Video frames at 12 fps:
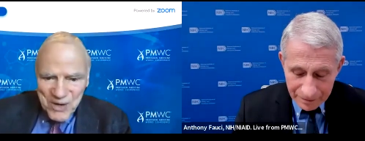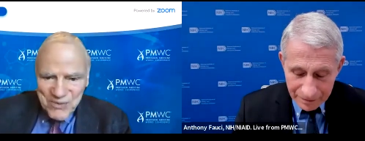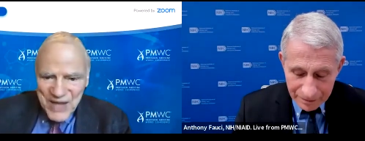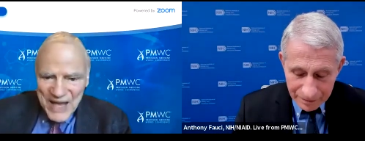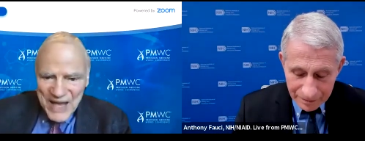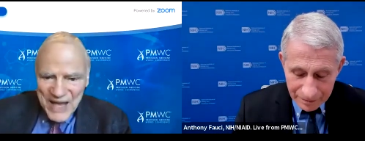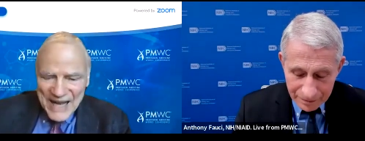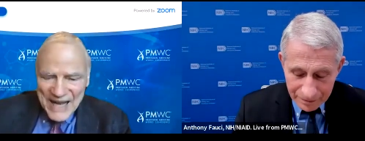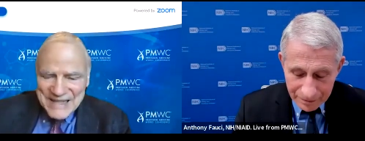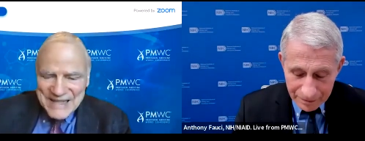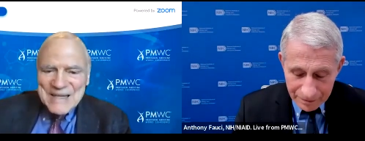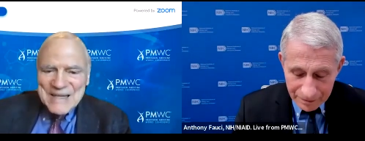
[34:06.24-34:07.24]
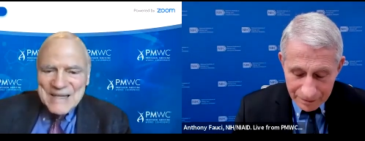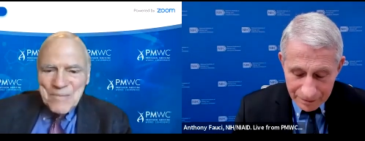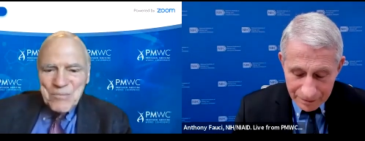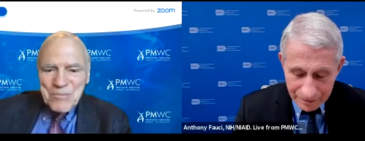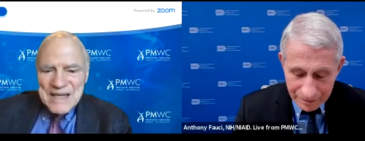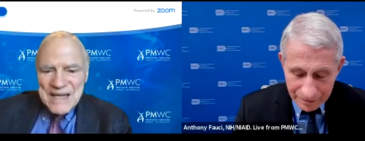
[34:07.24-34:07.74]
Speaker 1: of that.
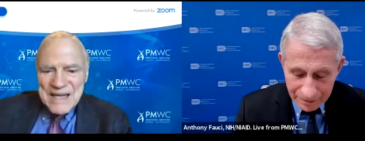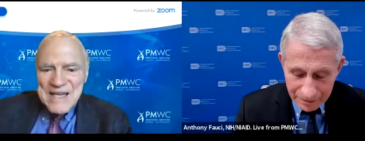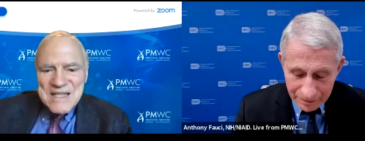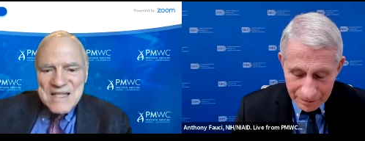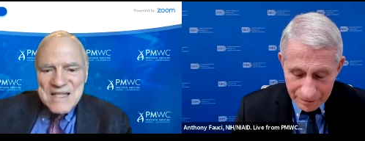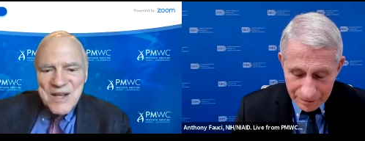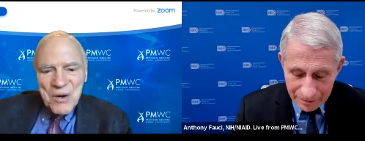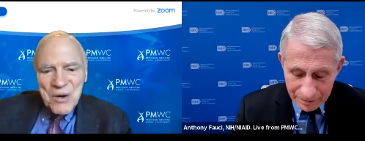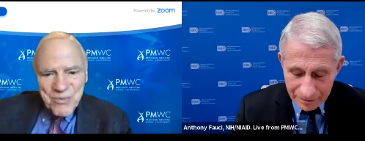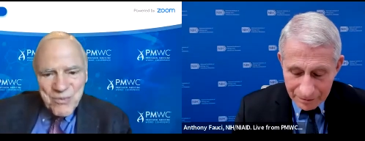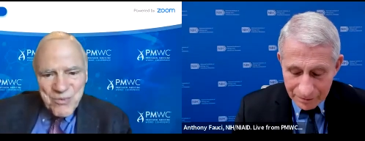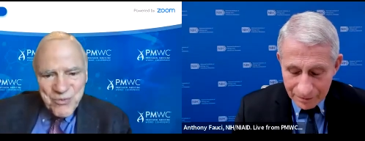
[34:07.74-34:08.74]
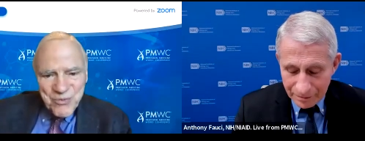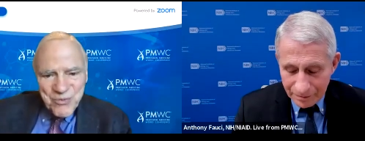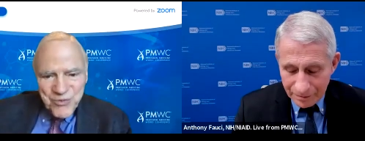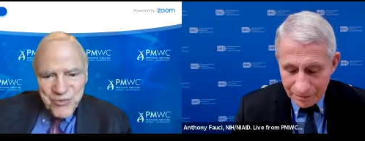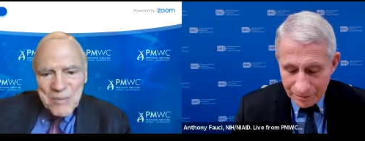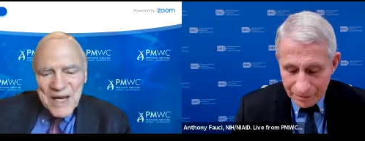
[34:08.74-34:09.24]
But is there
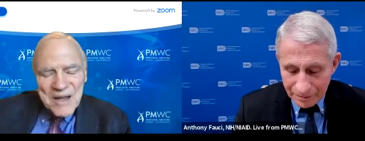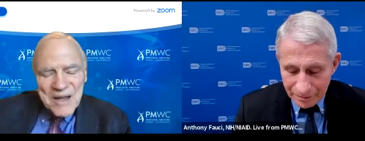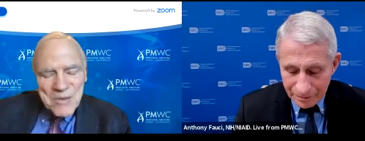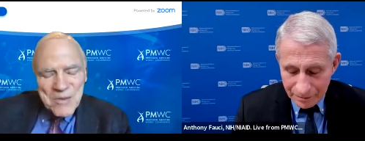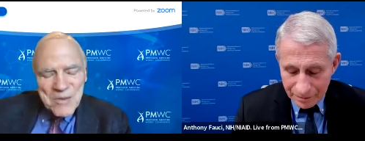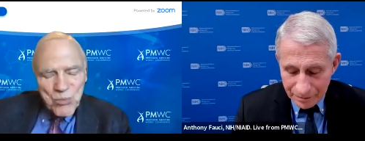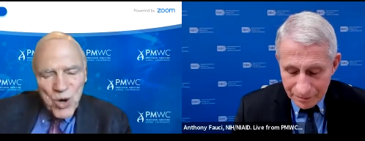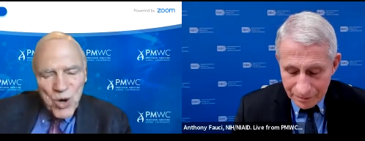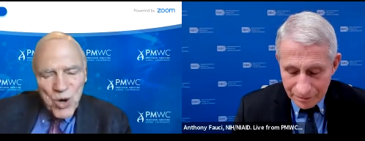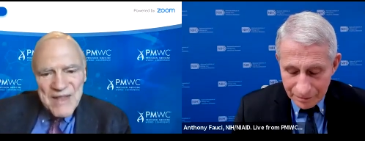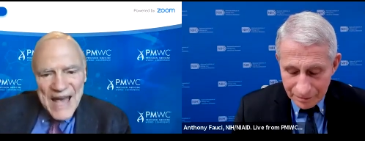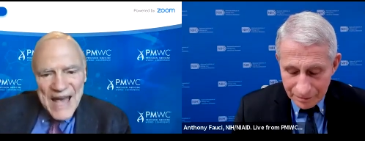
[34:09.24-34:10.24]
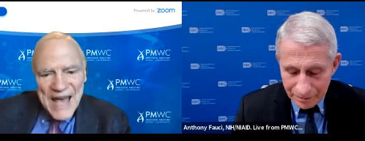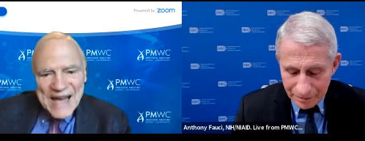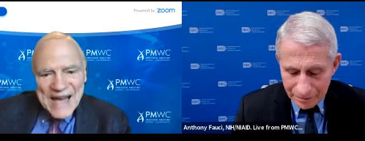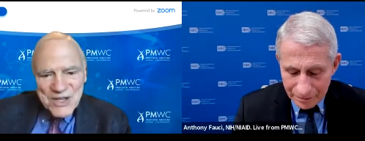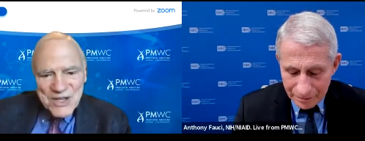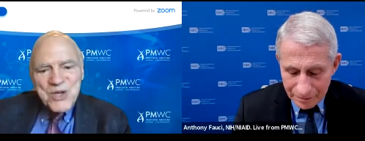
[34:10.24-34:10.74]
fundamentally more than that,
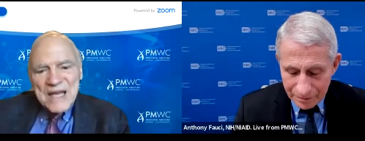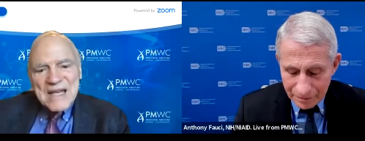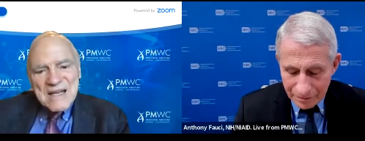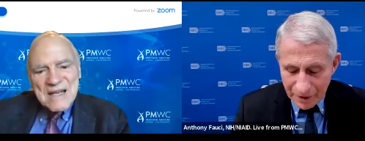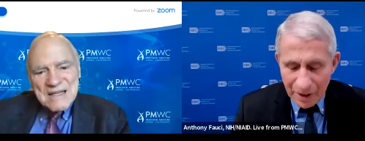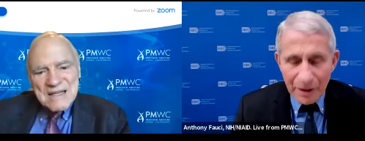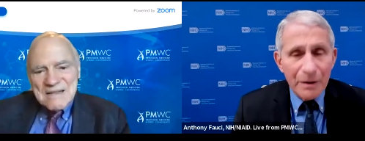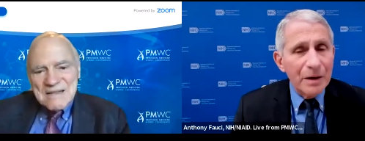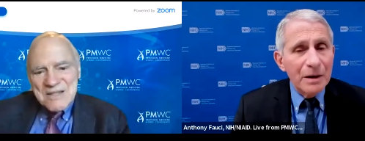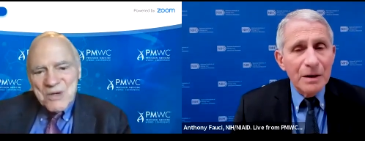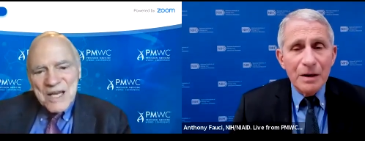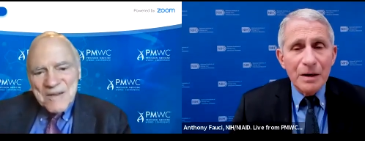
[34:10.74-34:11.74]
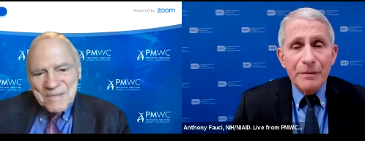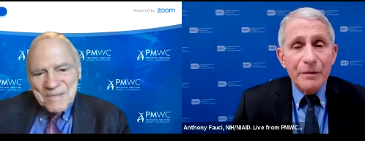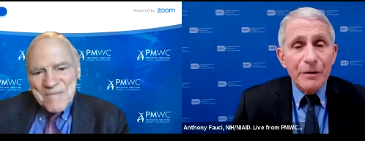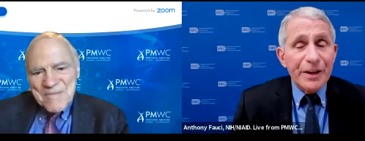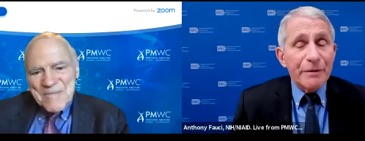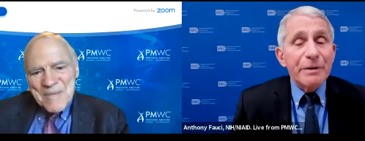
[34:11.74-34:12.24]
do you think, no. Tony?
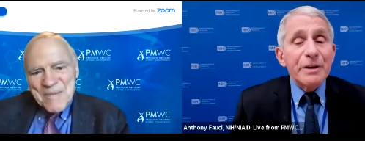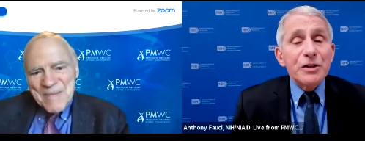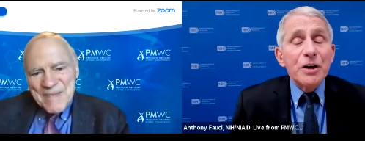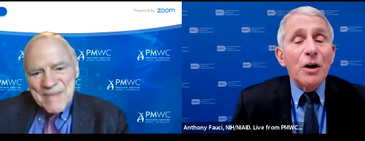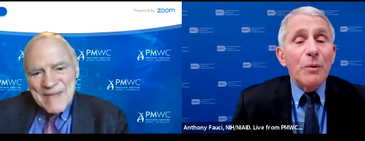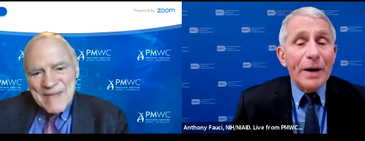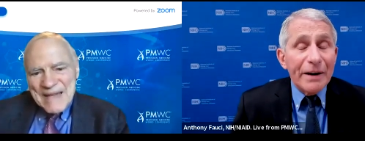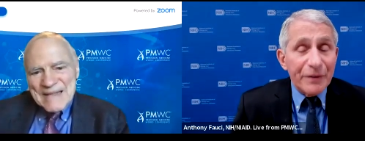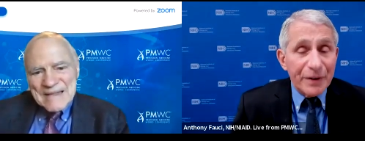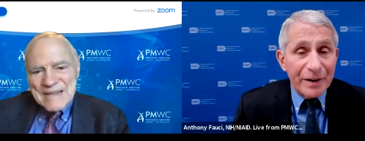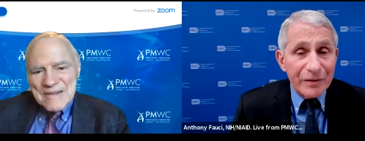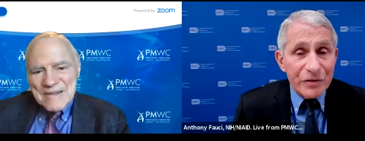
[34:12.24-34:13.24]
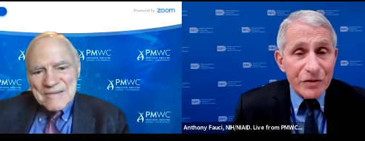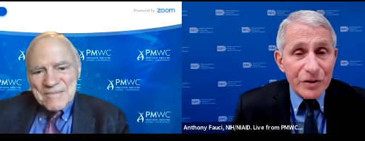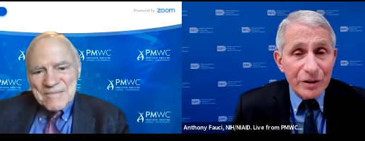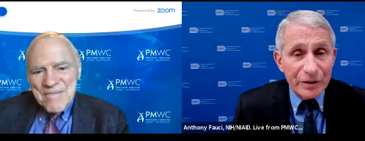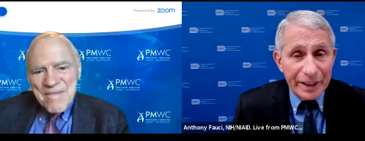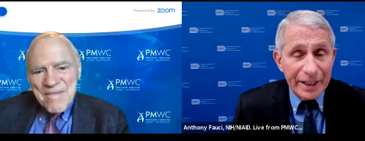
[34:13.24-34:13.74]
Speaker 2: There is no
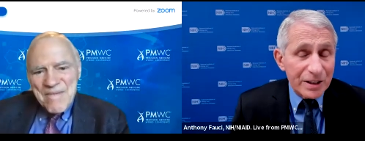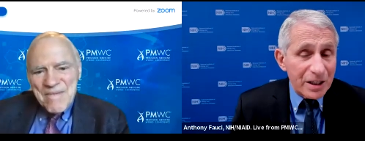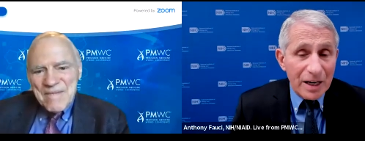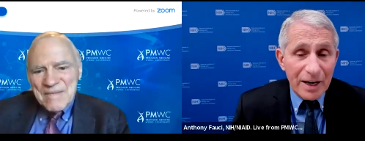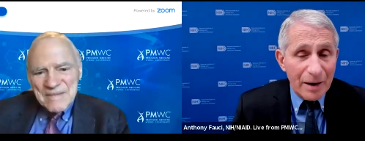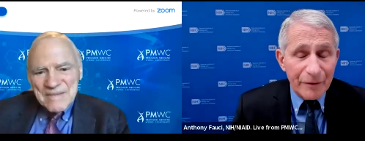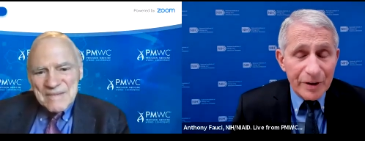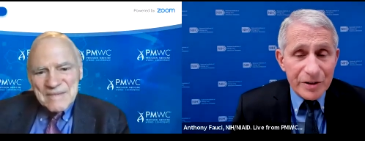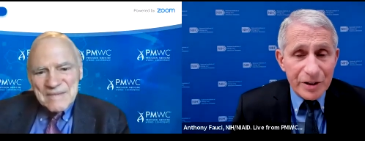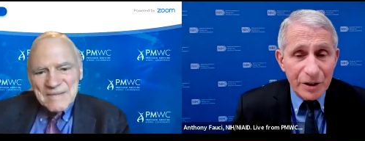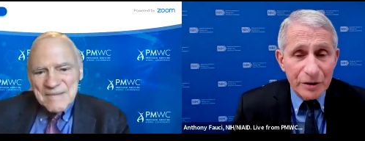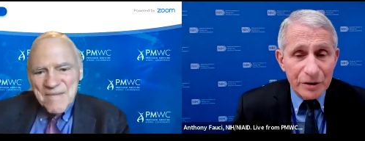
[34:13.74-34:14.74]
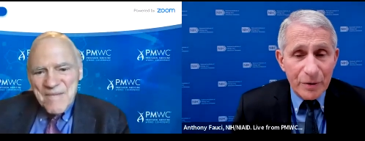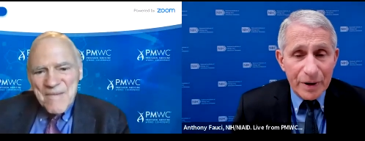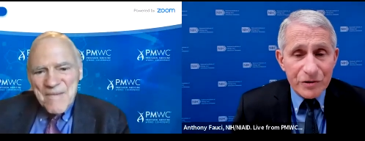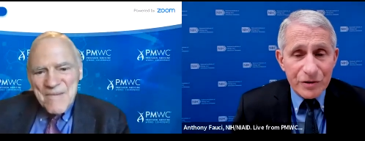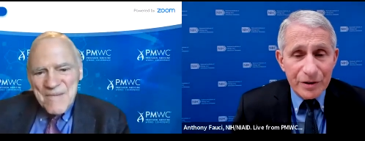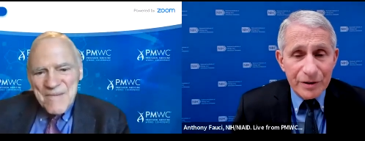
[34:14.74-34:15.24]
evidence, Lee. It's an obvious good
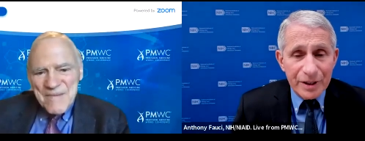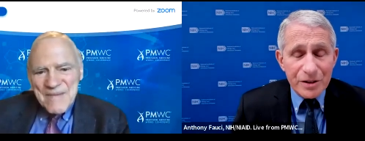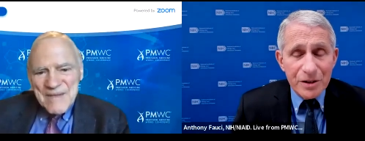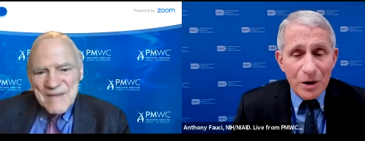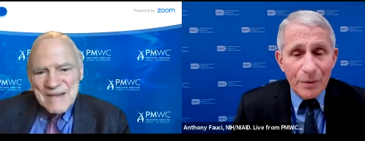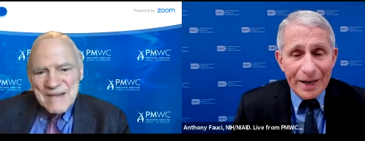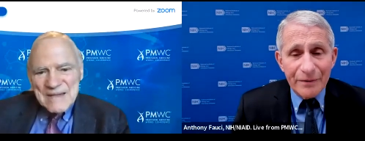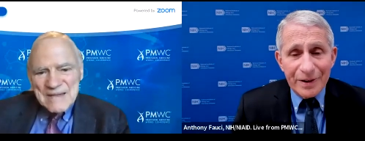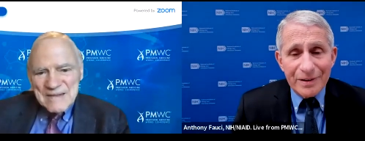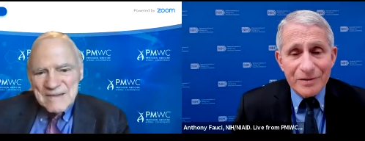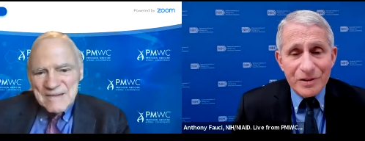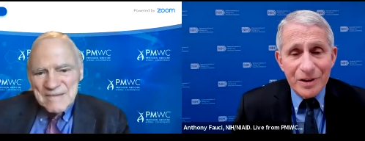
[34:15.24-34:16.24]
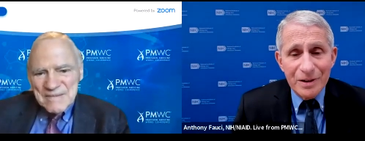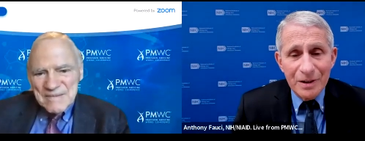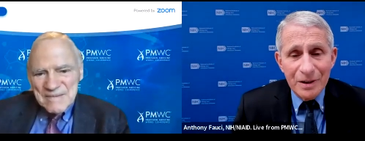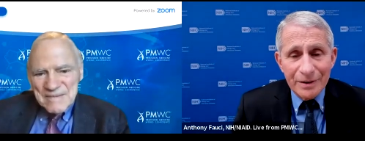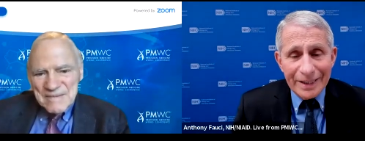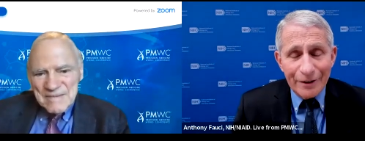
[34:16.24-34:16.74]
question. There's no evidence
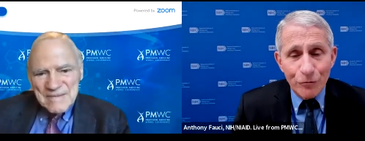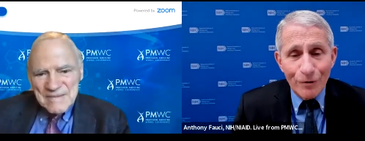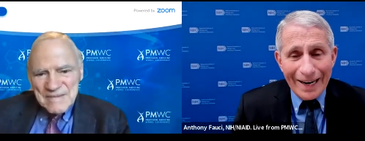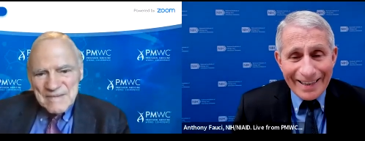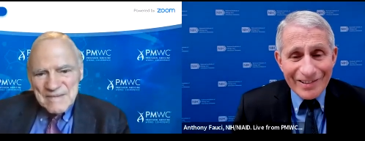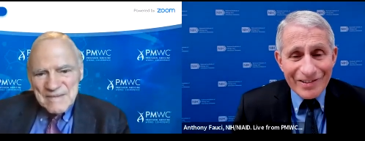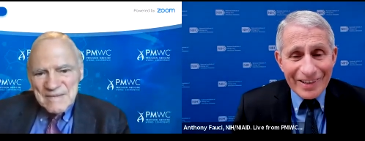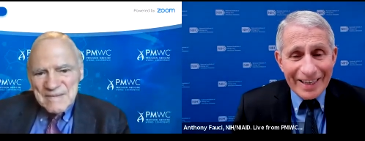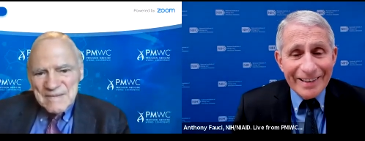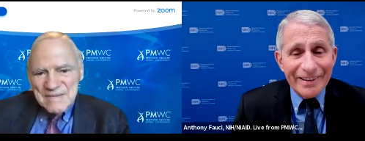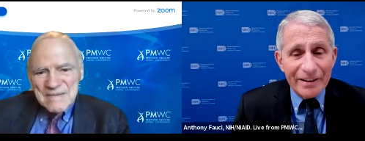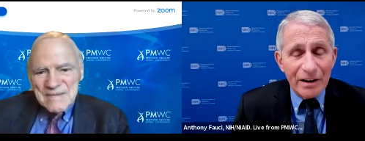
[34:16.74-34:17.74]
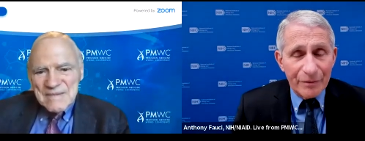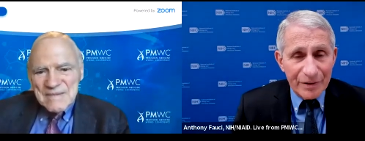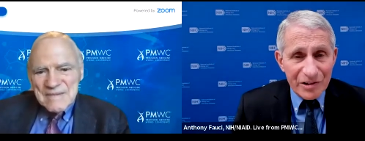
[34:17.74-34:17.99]
that race in and of